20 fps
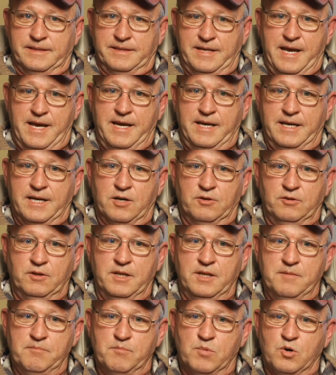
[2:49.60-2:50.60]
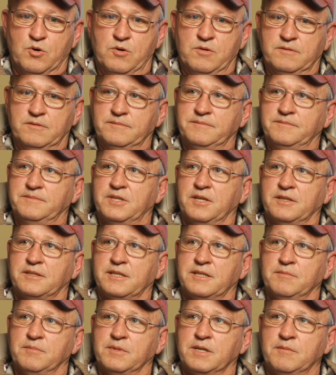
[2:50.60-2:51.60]
hanging out in limbo till
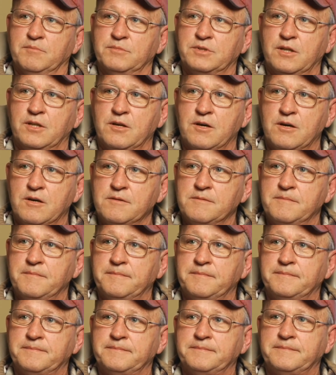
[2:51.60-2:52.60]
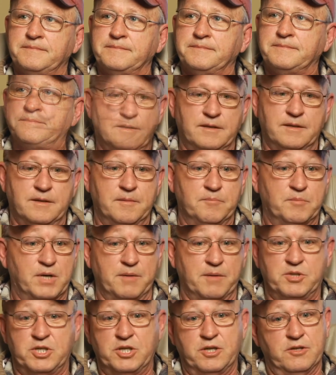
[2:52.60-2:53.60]
something comes along. But
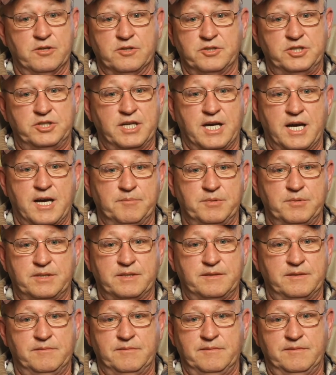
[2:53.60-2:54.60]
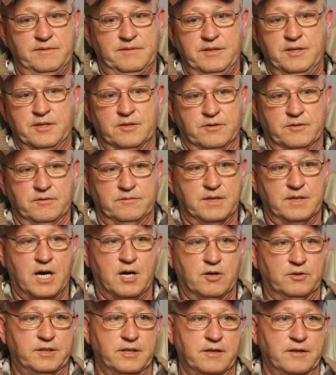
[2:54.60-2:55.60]
I'm sure there's jobs,
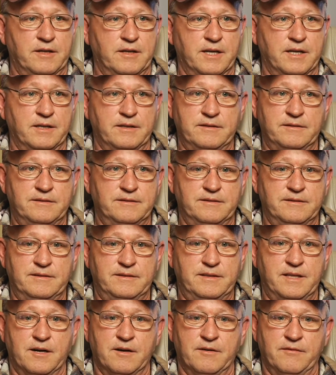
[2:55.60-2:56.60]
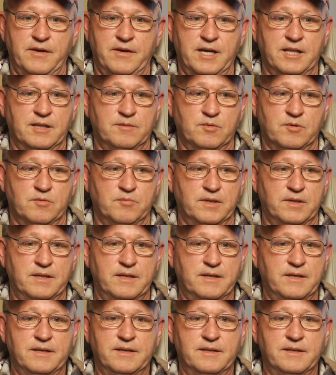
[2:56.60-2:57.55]
out there that are available, but